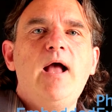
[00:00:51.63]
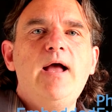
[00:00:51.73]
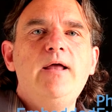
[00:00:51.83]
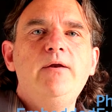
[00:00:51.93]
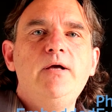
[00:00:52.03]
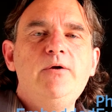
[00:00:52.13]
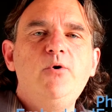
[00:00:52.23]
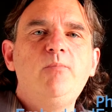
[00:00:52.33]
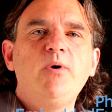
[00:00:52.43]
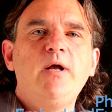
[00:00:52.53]
And in
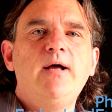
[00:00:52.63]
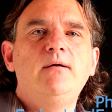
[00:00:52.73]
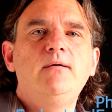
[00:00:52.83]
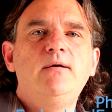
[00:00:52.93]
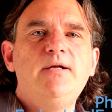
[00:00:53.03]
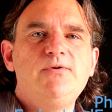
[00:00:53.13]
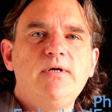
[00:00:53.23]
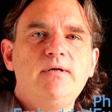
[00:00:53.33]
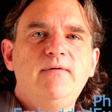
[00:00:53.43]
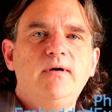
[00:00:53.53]
your product, it's
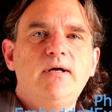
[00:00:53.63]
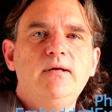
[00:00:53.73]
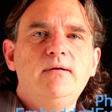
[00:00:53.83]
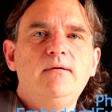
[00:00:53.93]
significant.